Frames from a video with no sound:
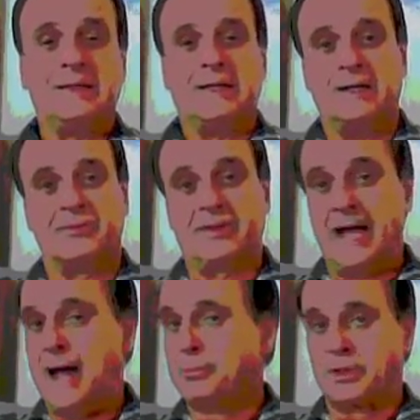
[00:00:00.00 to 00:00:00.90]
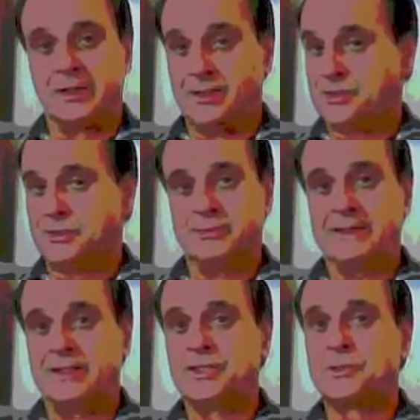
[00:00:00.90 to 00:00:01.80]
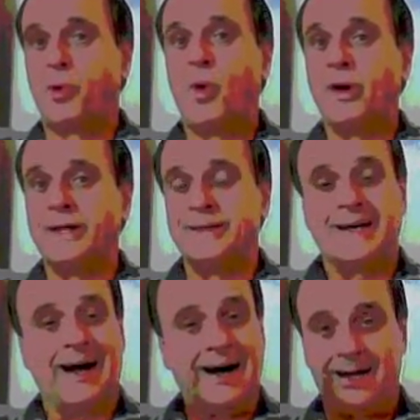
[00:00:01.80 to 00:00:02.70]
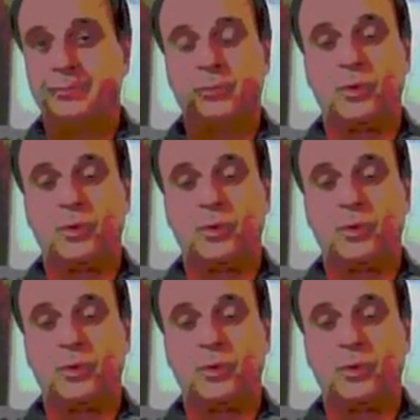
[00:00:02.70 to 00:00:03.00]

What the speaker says: of capitalism at this point in time,